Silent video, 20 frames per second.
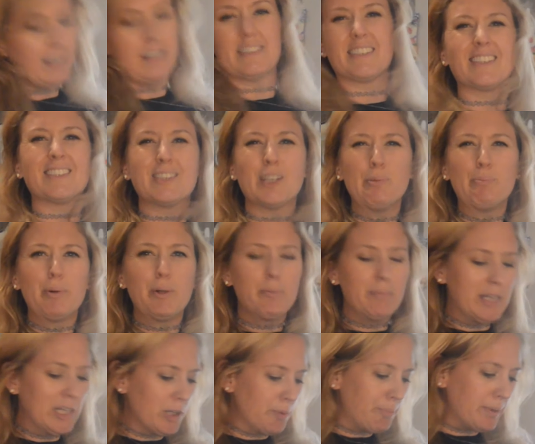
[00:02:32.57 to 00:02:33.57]
It's a simple
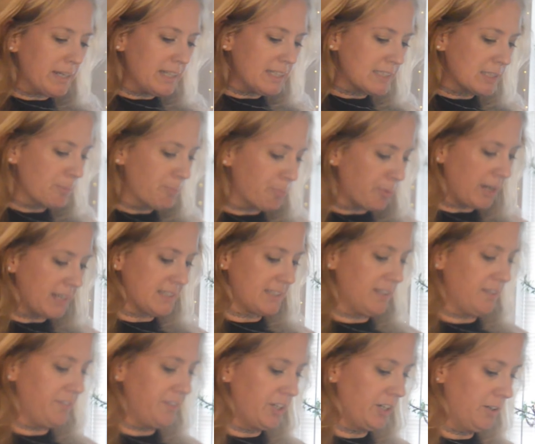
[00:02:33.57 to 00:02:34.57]
meal, but it's
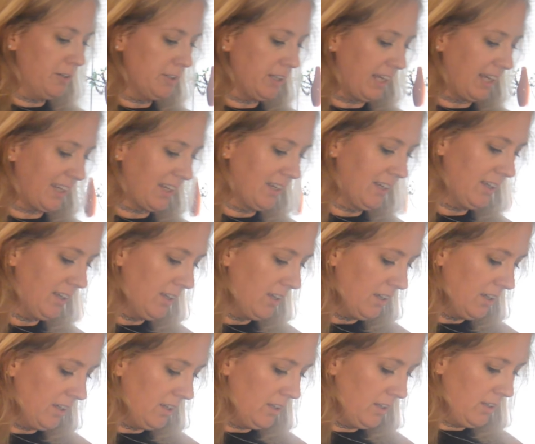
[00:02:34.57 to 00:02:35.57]
impressive, you know? Like,
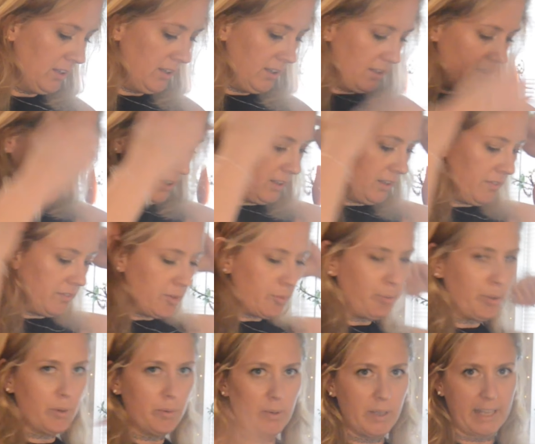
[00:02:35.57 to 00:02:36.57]
you
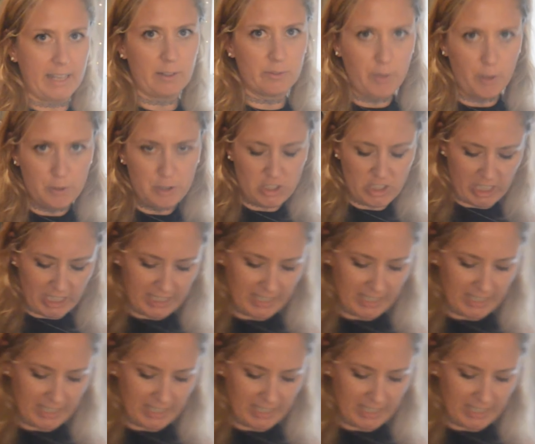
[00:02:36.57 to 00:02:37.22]
pull like a roast chicken